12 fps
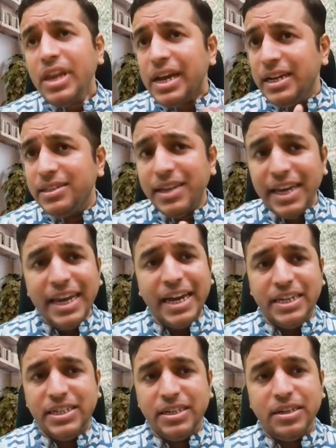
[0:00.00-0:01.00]
is
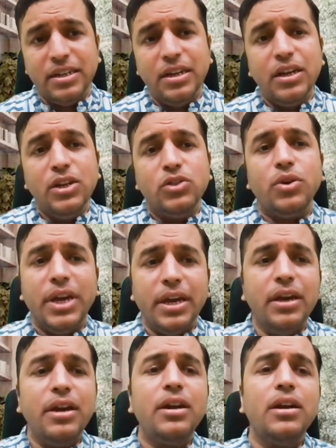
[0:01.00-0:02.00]
irrigation. So
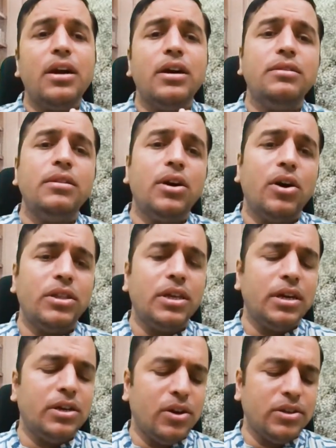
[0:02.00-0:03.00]
here the
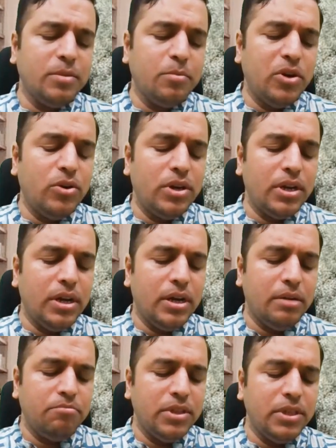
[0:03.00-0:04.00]
author talks about
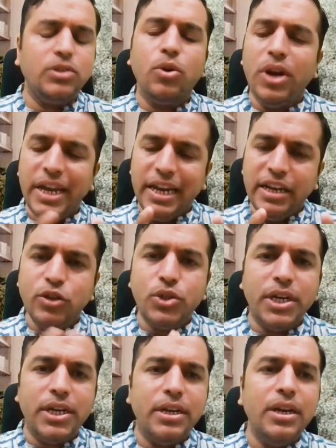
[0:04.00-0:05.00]
this whole
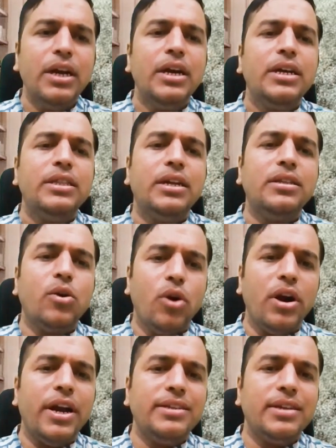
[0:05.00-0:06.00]
illusion that the
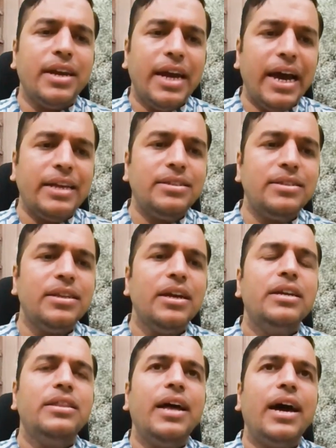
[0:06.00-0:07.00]
colonizer has,
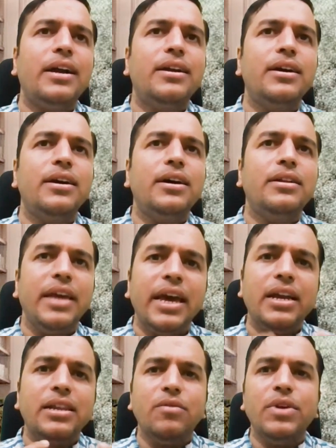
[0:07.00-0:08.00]
that they
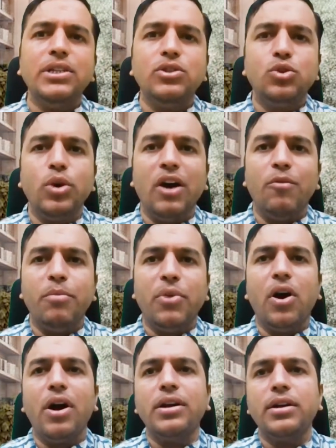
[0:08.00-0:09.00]
are the ones who have
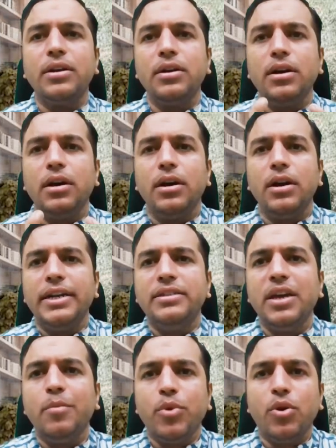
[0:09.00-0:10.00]
brought, let's
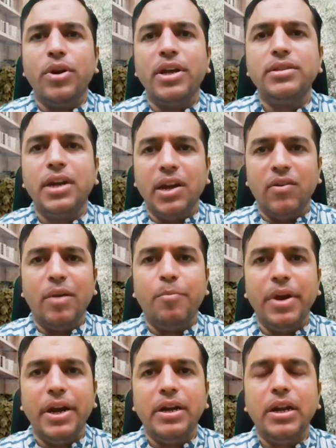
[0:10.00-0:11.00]
say, progress and
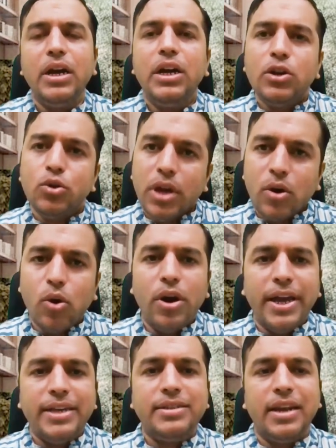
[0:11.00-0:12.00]
development to the
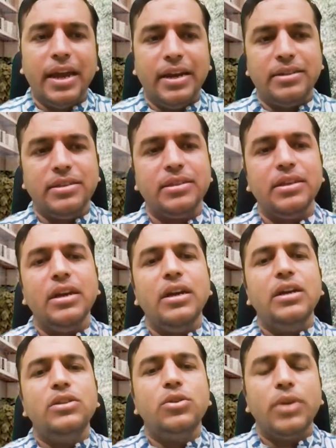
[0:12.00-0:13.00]
colonized lands.
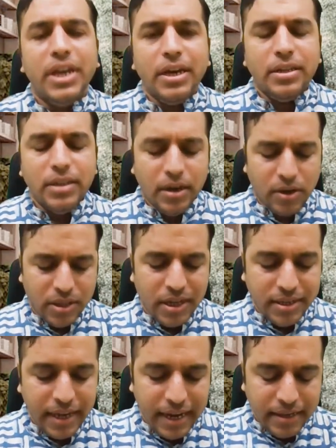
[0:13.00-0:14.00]
So here the author
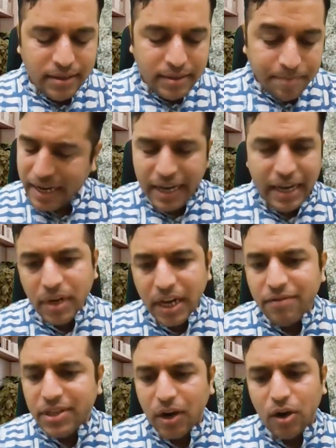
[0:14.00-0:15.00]
says, he
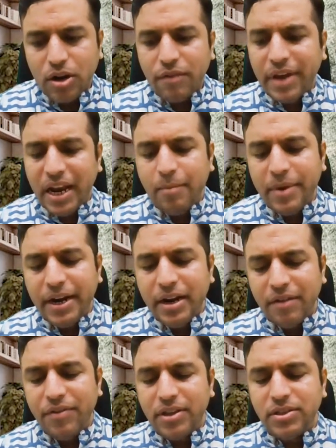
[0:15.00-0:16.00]
gives a lot of elaborate
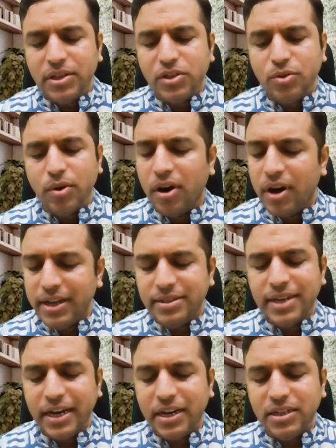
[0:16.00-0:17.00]
references to all his
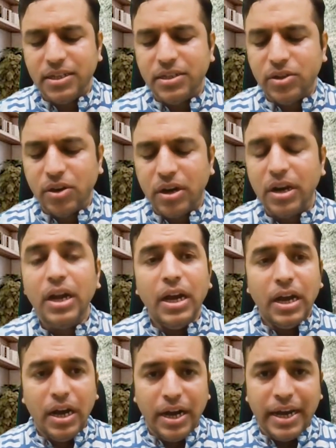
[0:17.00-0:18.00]
citations on
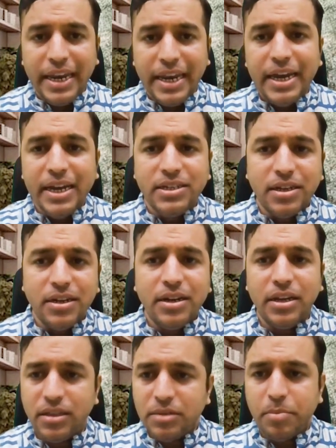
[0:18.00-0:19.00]
irrigation
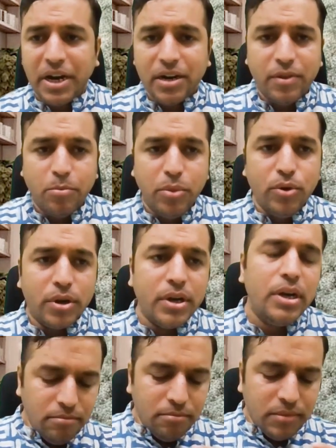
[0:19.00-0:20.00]
in this part of the book.
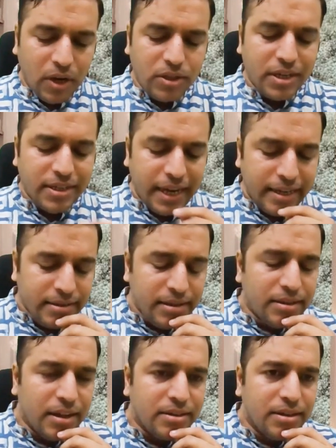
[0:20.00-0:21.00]
The author says
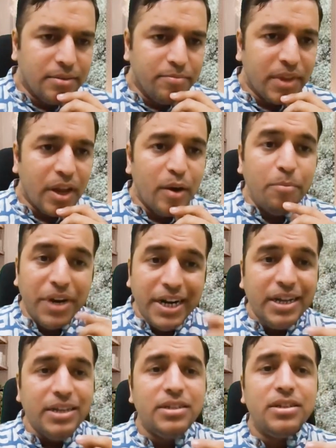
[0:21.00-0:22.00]
that the
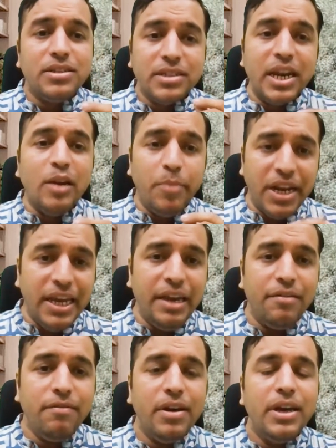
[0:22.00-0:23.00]
British still
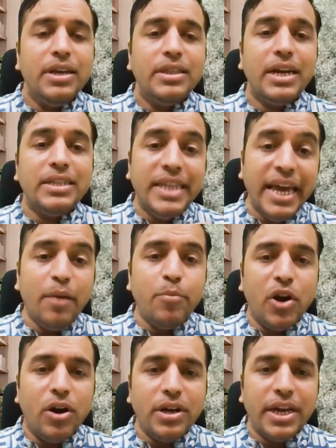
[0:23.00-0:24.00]
believe that they
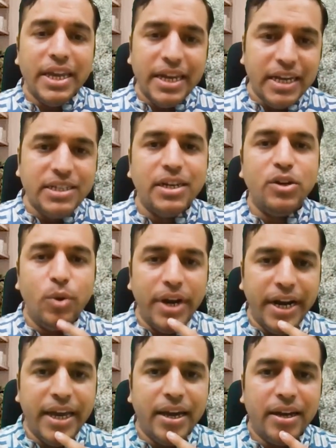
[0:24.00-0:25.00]
brought irrigation to
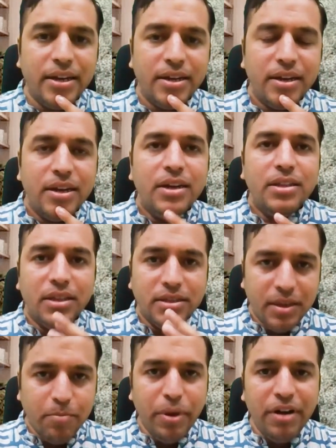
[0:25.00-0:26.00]
India. The
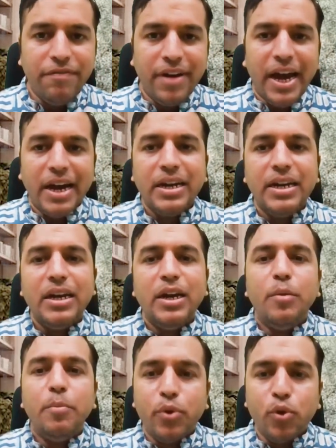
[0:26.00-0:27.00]
simple fact,
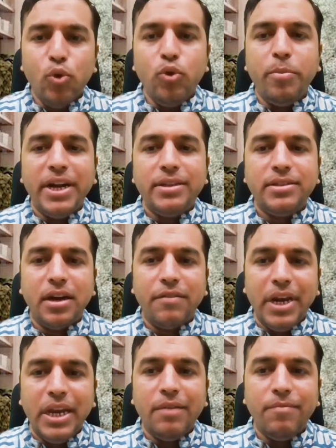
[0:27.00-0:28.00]
proved by Sir
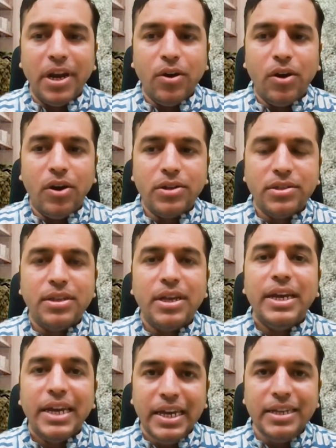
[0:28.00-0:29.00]
William Wilcox,
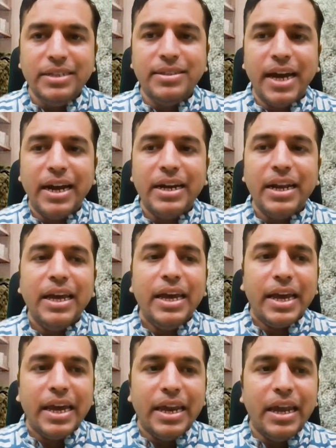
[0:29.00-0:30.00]
is that
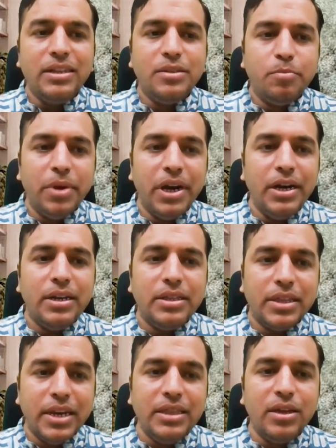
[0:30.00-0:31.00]
canals built
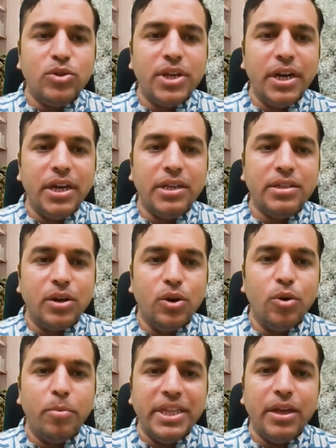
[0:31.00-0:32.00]
3000 years
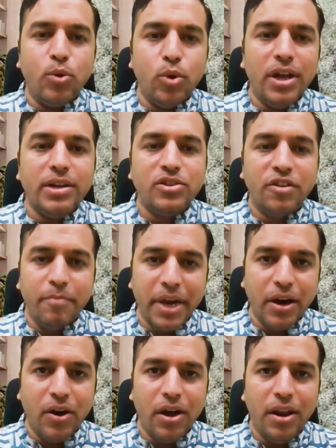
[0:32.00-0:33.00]
ago by the rulers of
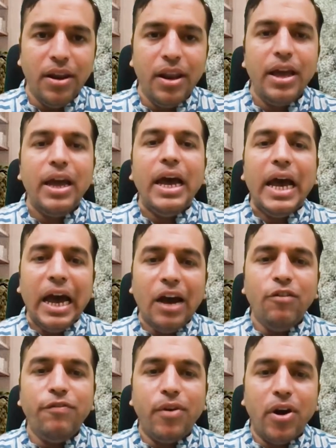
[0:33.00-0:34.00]
Bengal
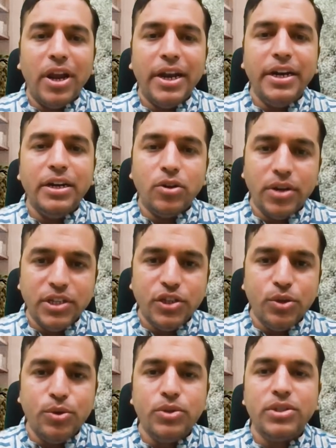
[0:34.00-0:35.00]
have fallen into
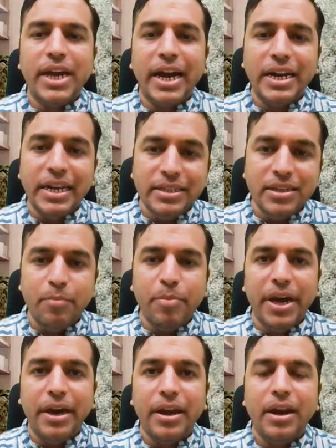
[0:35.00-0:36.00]
disuse and
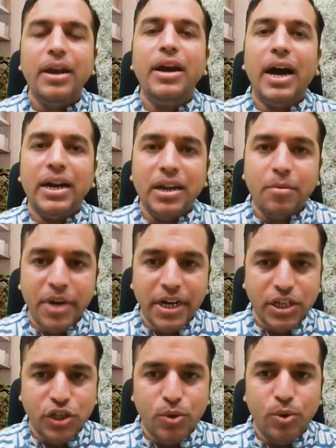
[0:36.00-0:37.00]
disrepair under
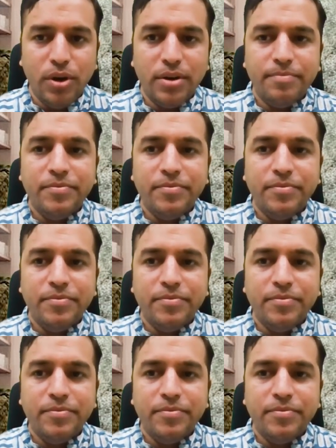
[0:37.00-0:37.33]
British rule.